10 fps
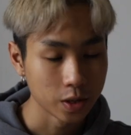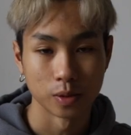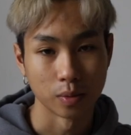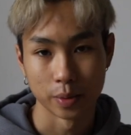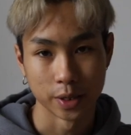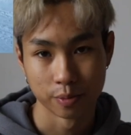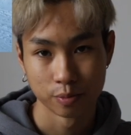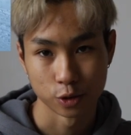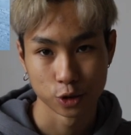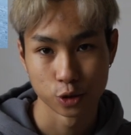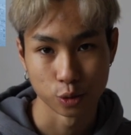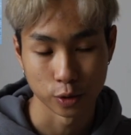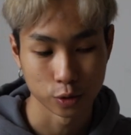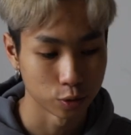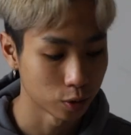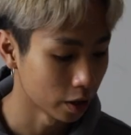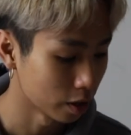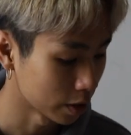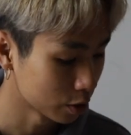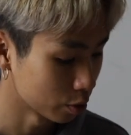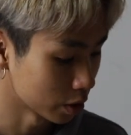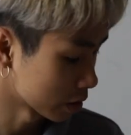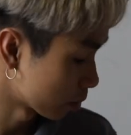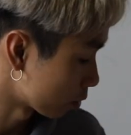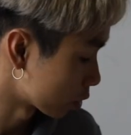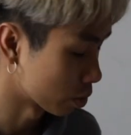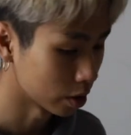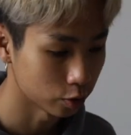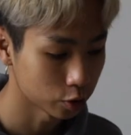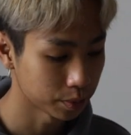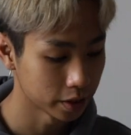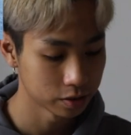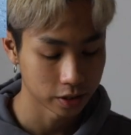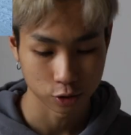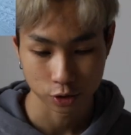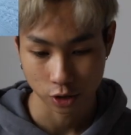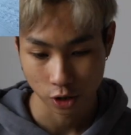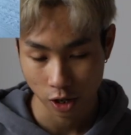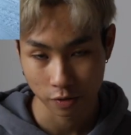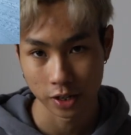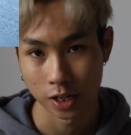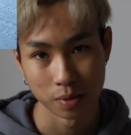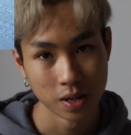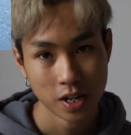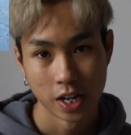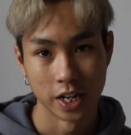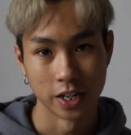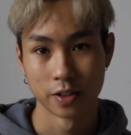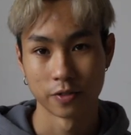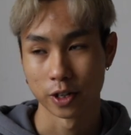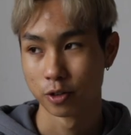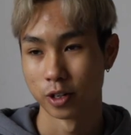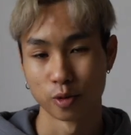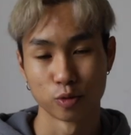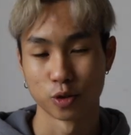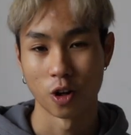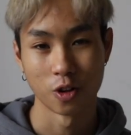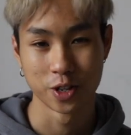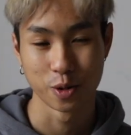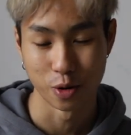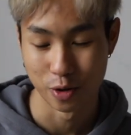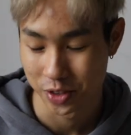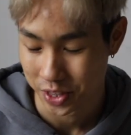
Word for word: Um, I mean, just super cool. I have like two examples wearing those pants. I just love them, and if I could, I would only wear